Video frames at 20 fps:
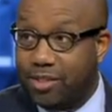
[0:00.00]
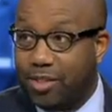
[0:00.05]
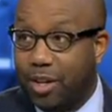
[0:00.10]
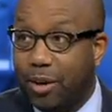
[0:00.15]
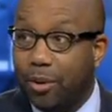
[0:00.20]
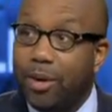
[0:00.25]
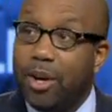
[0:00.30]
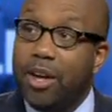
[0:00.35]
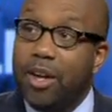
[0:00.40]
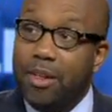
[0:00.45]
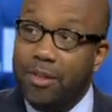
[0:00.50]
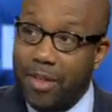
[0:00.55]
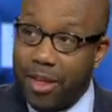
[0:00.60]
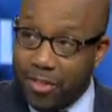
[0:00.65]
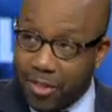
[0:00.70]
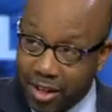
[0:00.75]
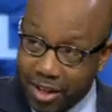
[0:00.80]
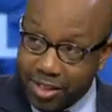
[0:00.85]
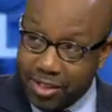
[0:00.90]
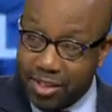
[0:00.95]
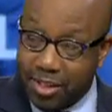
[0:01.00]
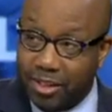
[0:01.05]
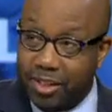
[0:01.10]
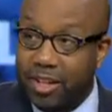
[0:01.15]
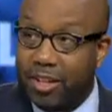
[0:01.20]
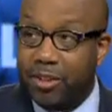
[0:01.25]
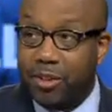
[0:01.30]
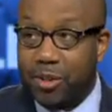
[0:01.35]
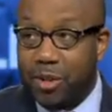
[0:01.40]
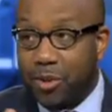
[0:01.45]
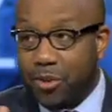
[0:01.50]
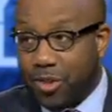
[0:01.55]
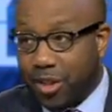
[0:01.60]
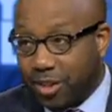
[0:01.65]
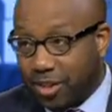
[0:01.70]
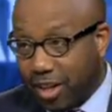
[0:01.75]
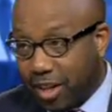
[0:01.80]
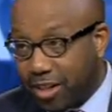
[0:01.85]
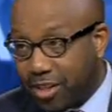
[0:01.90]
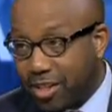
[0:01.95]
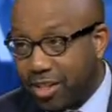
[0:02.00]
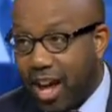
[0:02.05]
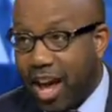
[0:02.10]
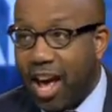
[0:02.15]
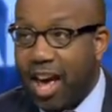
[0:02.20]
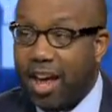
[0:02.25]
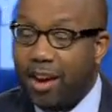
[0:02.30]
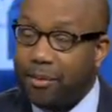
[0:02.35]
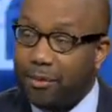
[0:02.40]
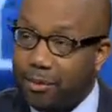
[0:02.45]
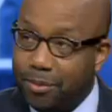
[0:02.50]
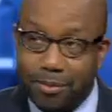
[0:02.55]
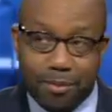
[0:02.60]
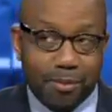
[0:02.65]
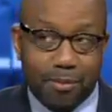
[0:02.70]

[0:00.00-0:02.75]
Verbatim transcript: So they think it's illegal, you think that it's not.